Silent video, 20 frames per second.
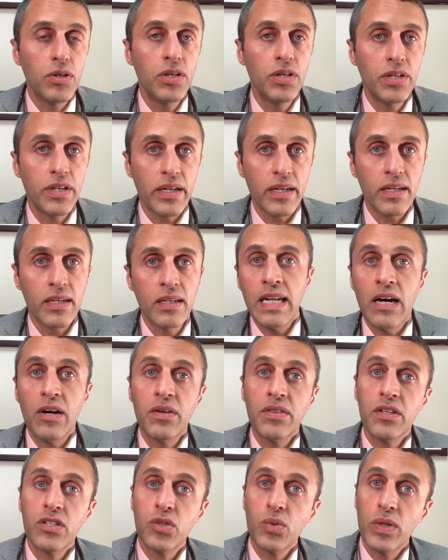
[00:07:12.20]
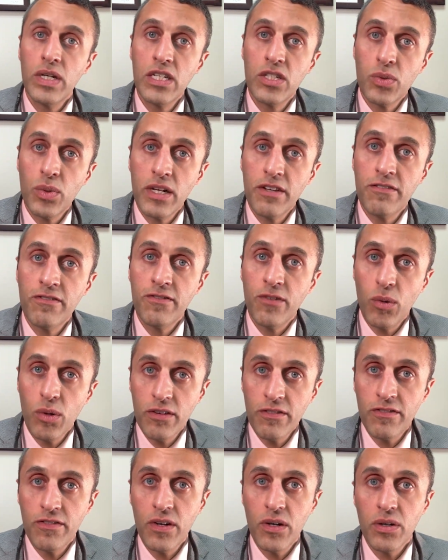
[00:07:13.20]
hooding. Now in the 2024
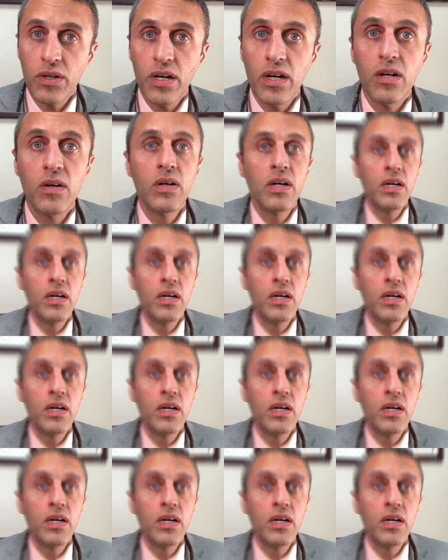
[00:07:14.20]
photo,